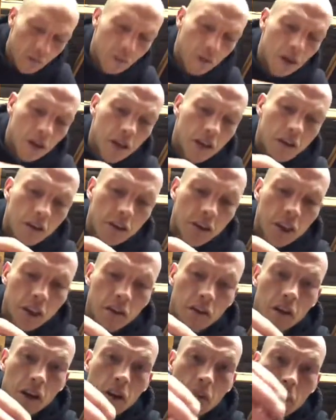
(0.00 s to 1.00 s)
But here's a
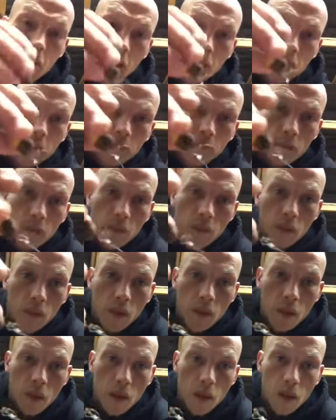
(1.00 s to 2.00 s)
D-rig of mine.
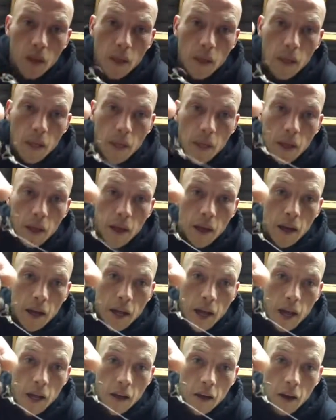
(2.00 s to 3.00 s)
And
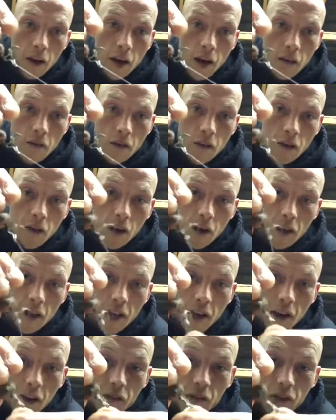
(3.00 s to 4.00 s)
again, I haven't tied
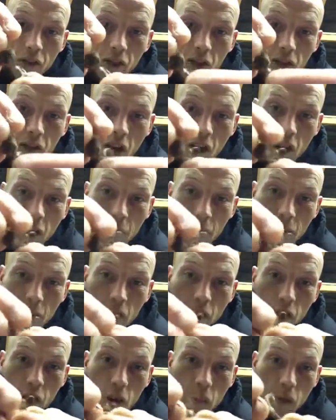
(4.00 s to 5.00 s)
that. I've just stuck a bit
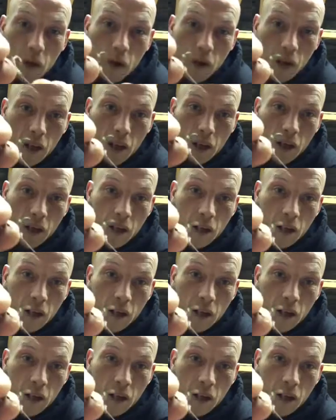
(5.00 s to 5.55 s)
of tubing on it.